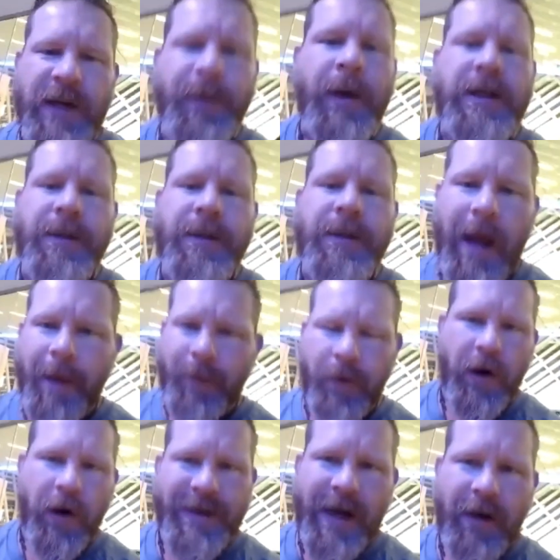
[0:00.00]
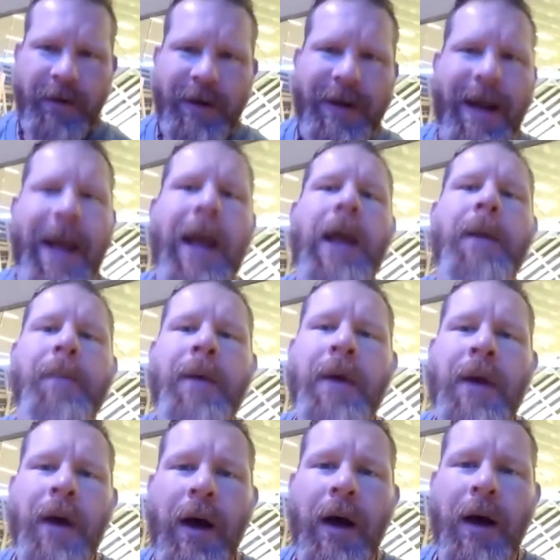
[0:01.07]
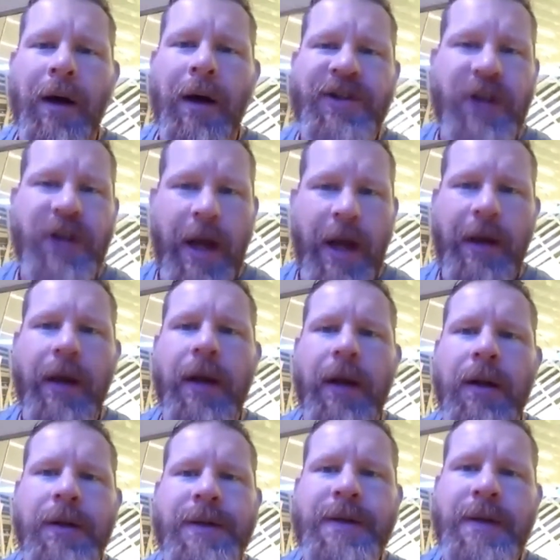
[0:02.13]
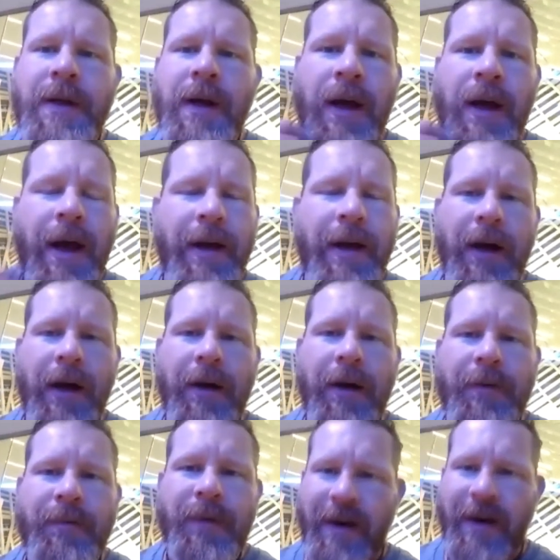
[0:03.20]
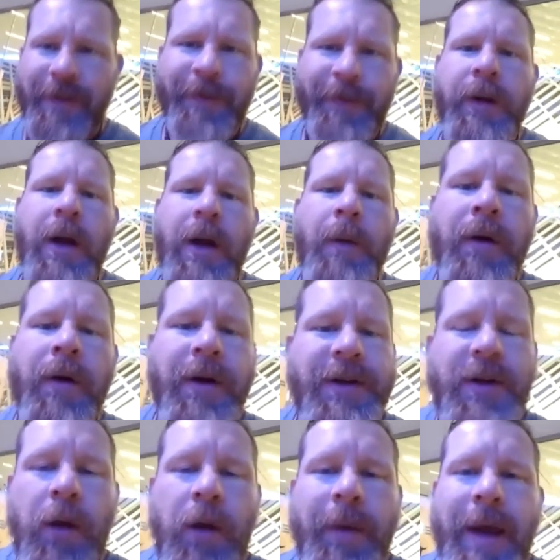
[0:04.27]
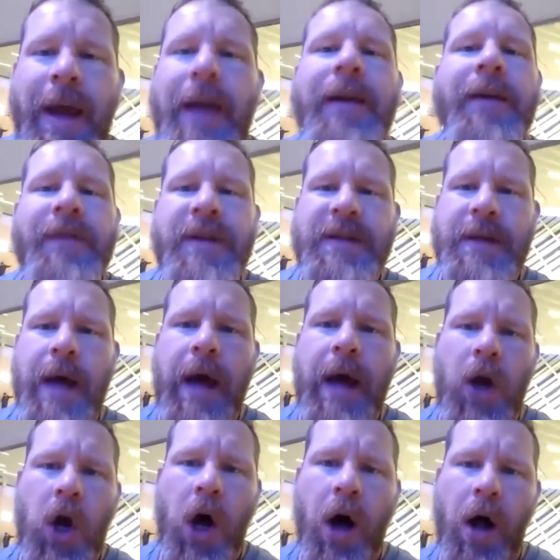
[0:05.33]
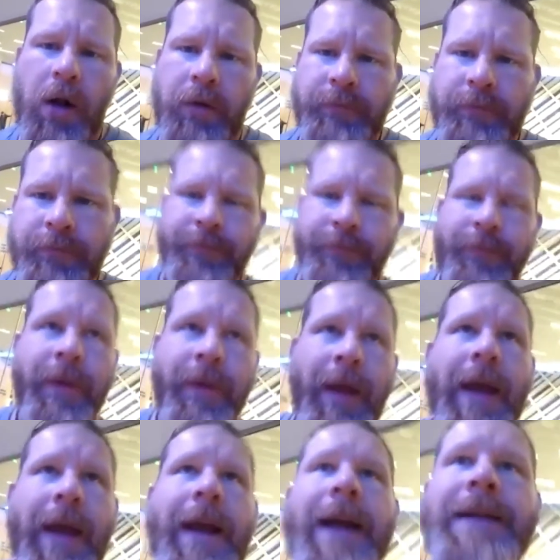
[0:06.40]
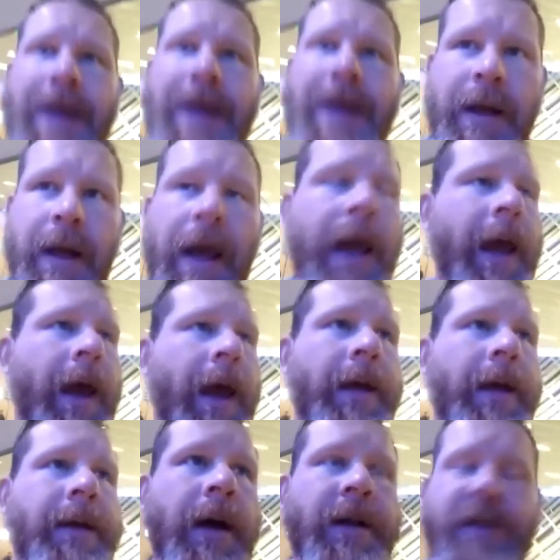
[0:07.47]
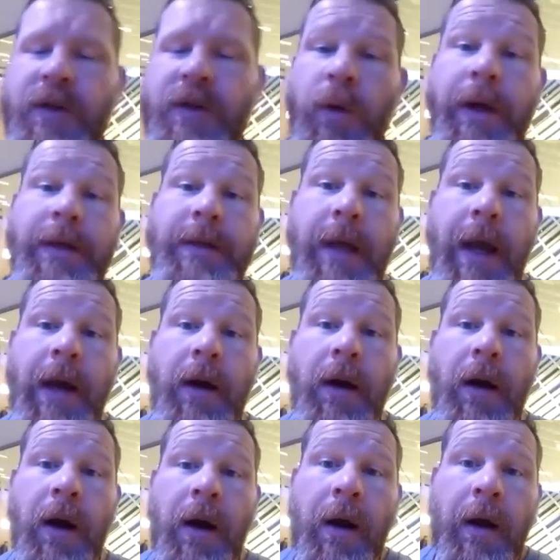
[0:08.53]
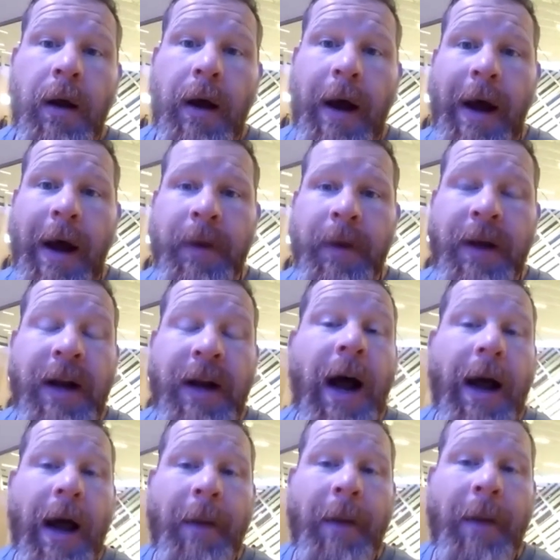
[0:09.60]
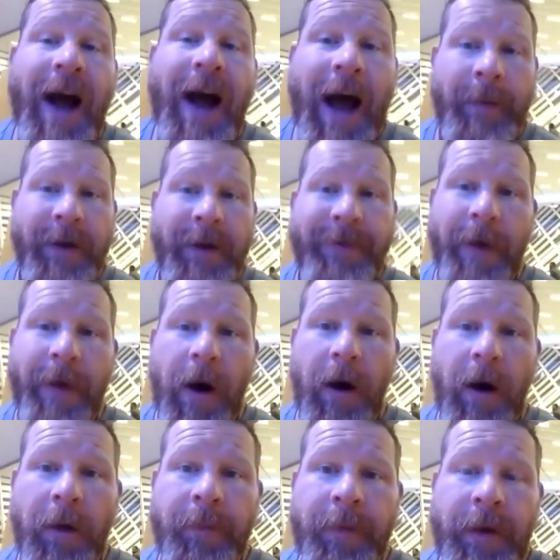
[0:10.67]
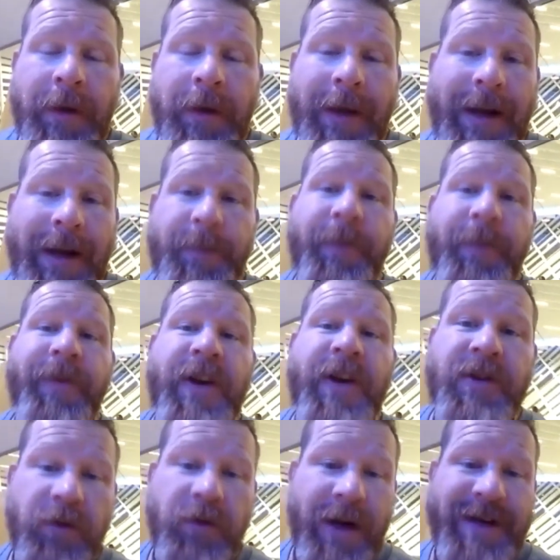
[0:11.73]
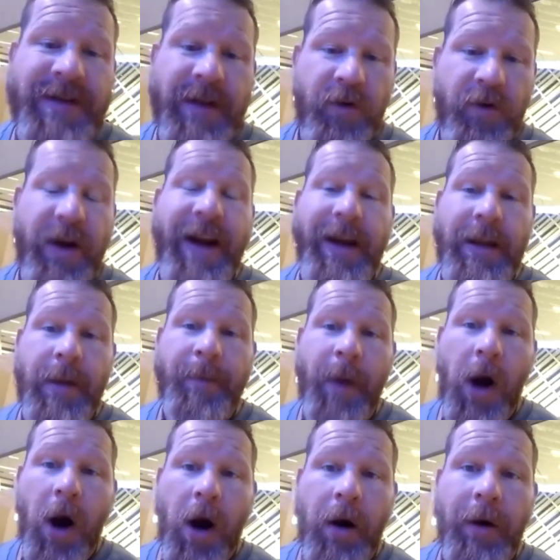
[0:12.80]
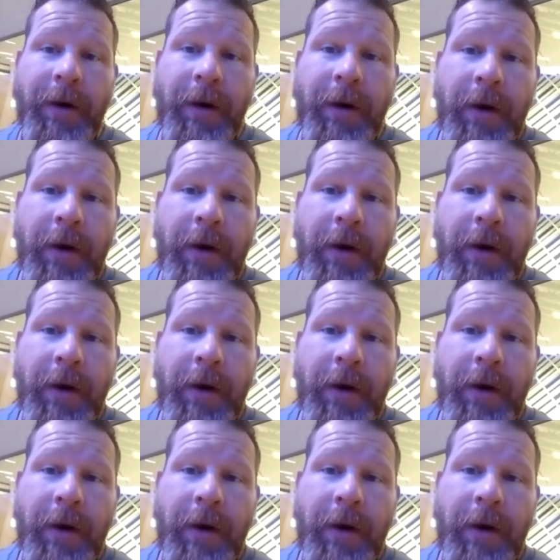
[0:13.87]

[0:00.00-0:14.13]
of paper, wrote down the name, uh, Shane Hills, and uh, hmm. and a and told me, hey, give this guy a call. And I did. And uh, two weeks later, I'm in a I'm in a hobby farm that has a professional wrestling ring in the barn,